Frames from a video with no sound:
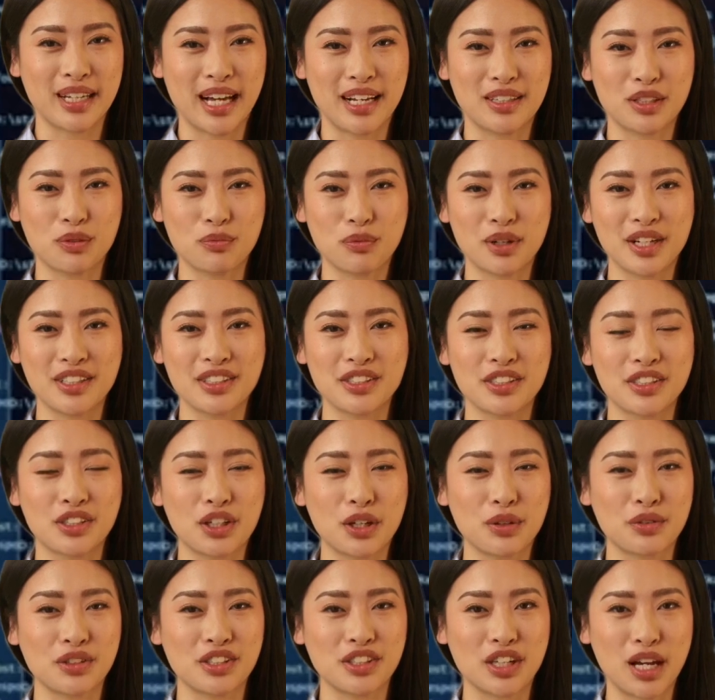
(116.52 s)
And the risks
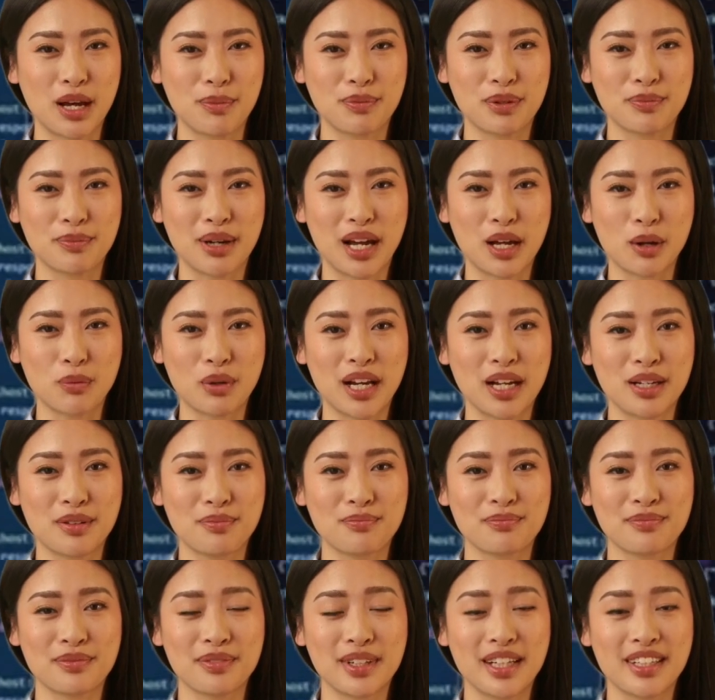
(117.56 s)
don't stop at malware.
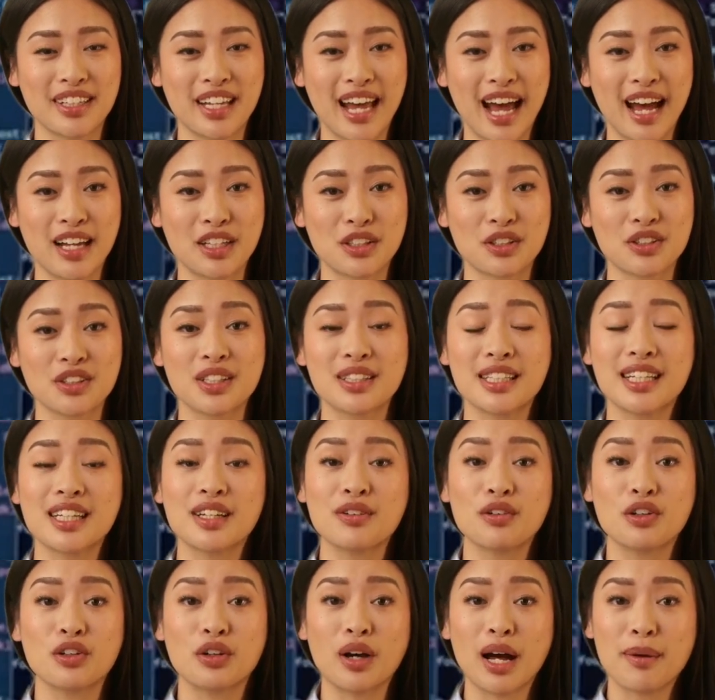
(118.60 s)
Attackers could
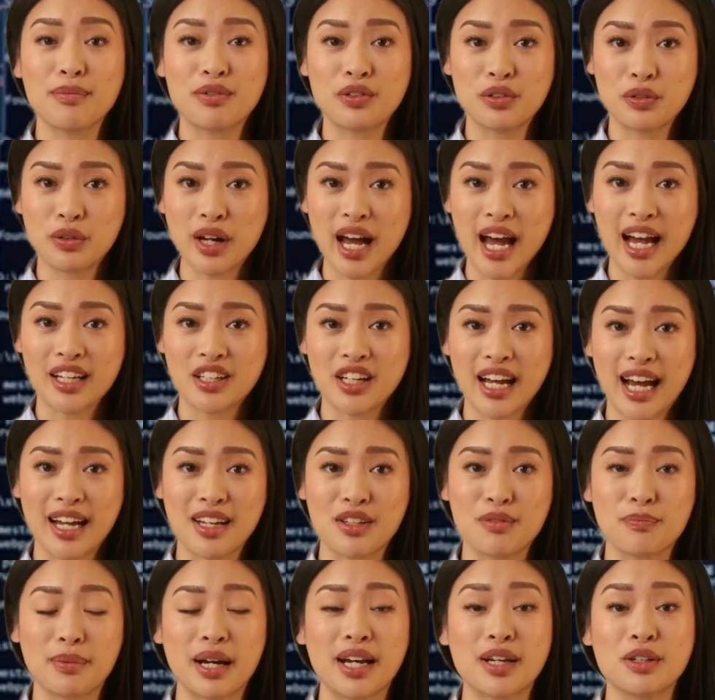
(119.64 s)
eavesdrop through
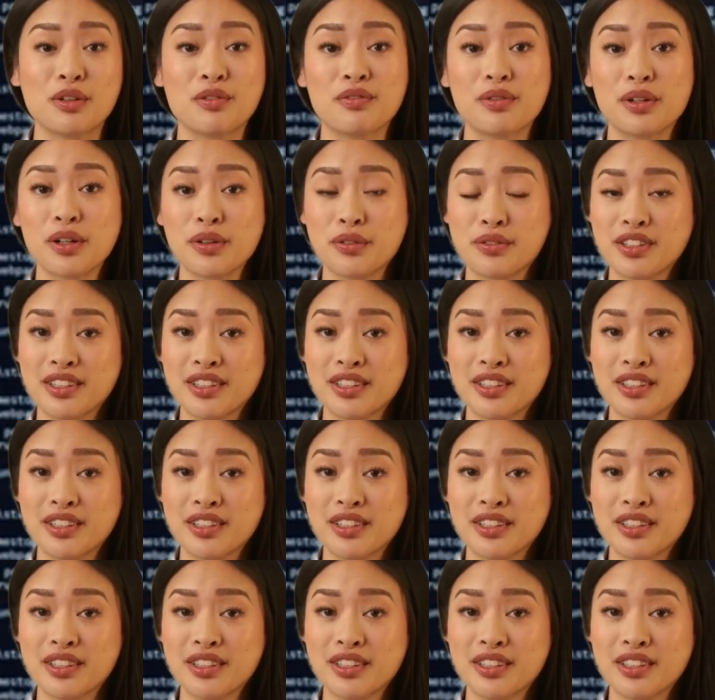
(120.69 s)
hijacked microphones,